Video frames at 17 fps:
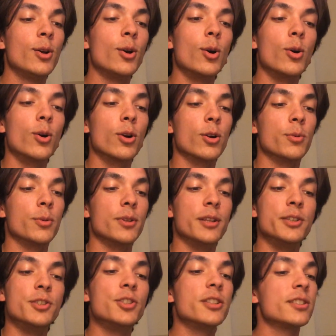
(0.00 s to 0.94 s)
or a
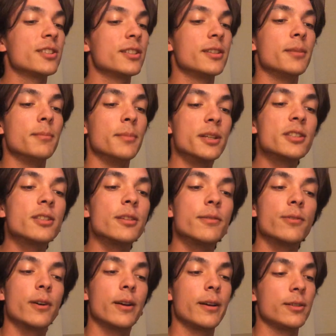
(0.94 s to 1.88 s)
religiously
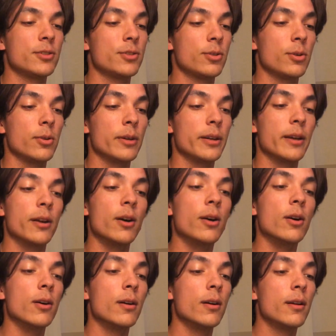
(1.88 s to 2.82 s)
mystifying story at
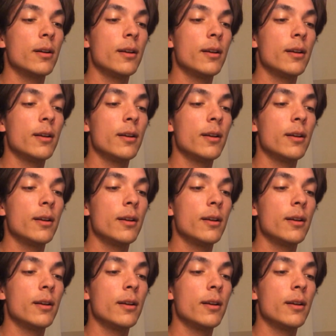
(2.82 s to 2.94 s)
all.